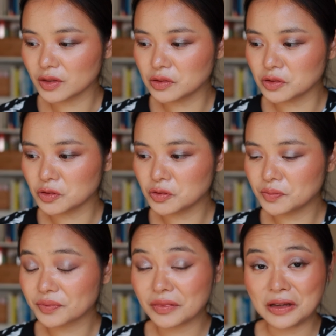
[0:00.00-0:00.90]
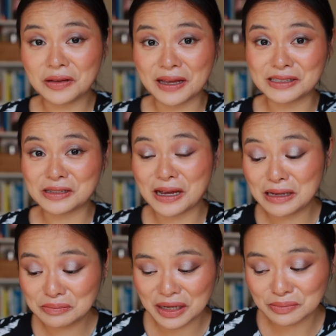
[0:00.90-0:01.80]
Ooh. Okay, so
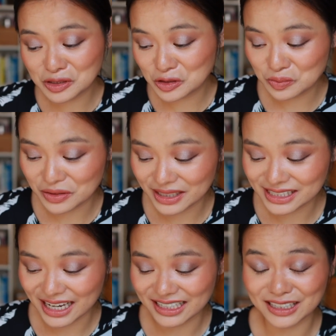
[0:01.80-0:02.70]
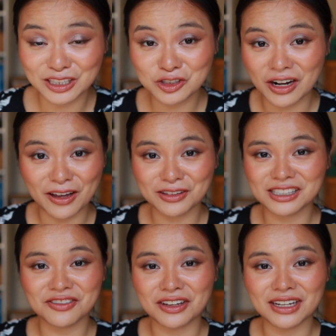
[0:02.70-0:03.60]
I'm I'm super excited to try out
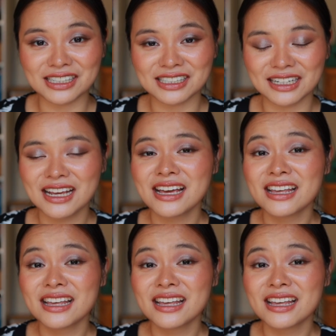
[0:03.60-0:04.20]
this foundation.